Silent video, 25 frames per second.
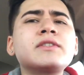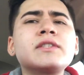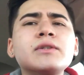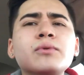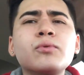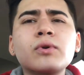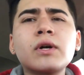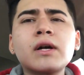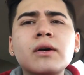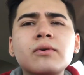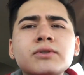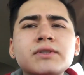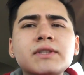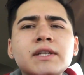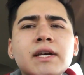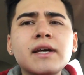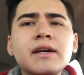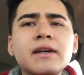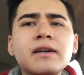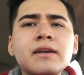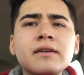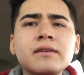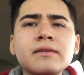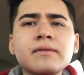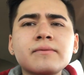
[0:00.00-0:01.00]
see where I was
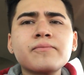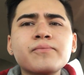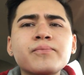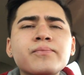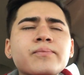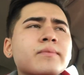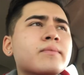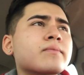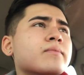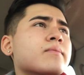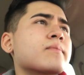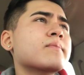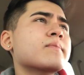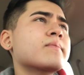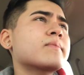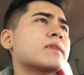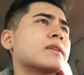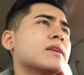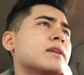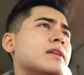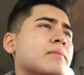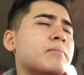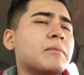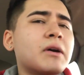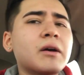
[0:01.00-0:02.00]
at
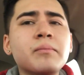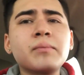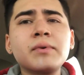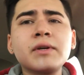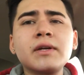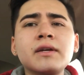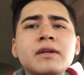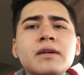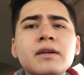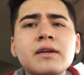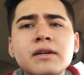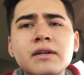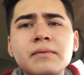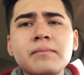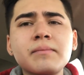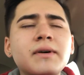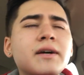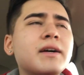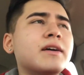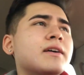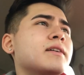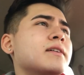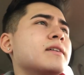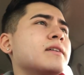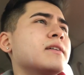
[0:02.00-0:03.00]
in my being and
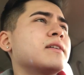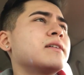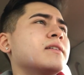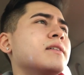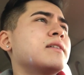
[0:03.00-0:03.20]
my